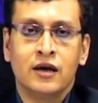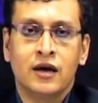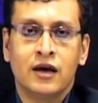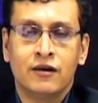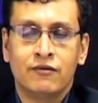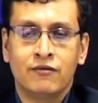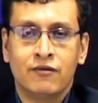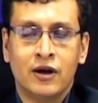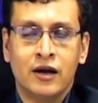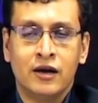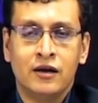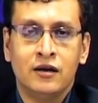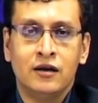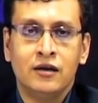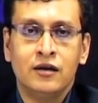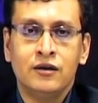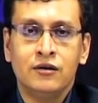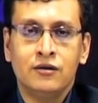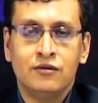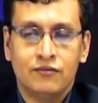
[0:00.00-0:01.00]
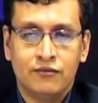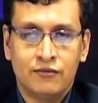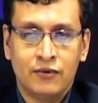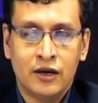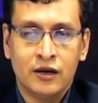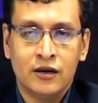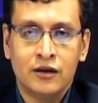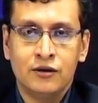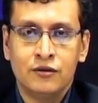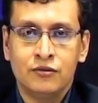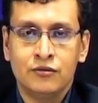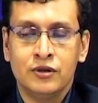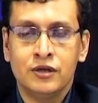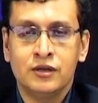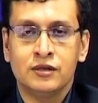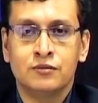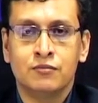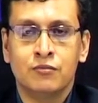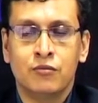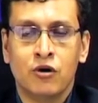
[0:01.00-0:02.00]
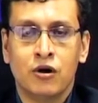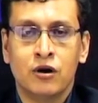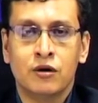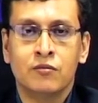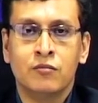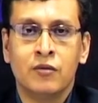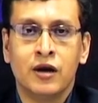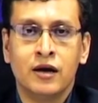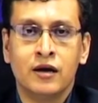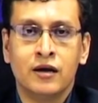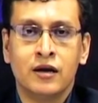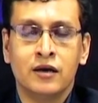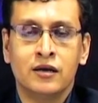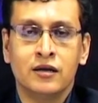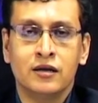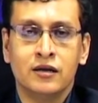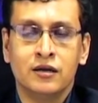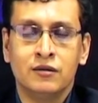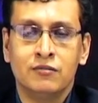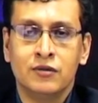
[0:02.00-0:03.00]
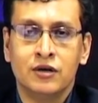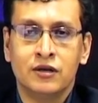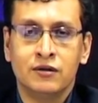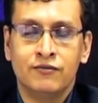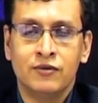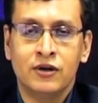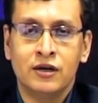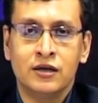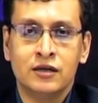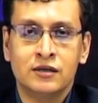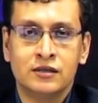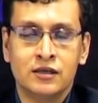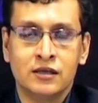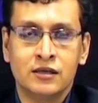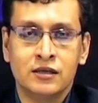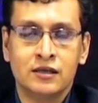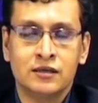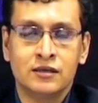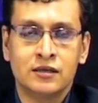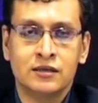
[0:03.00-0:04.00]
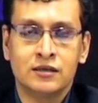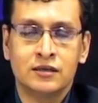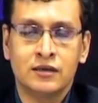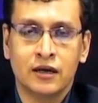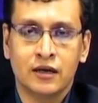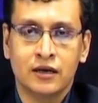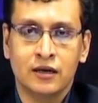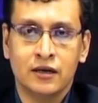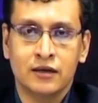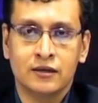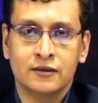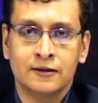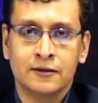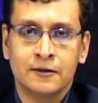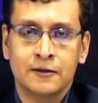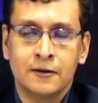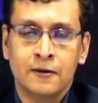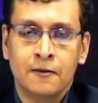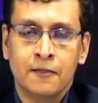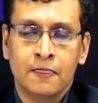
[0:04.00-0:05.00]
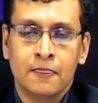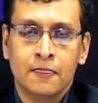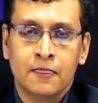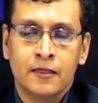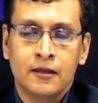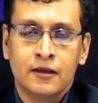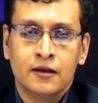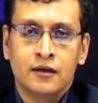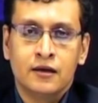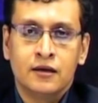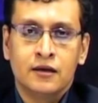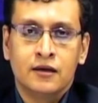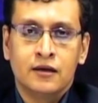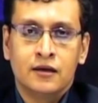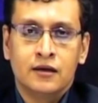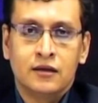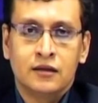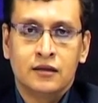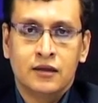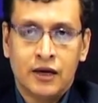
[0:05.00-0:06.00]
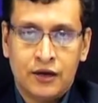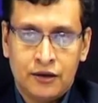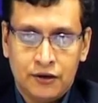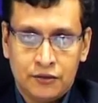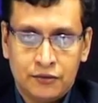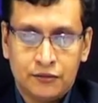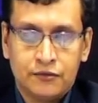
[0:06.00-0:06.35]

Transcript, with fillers: and finally, finally to these broadband and filter synthesis techniques. Thank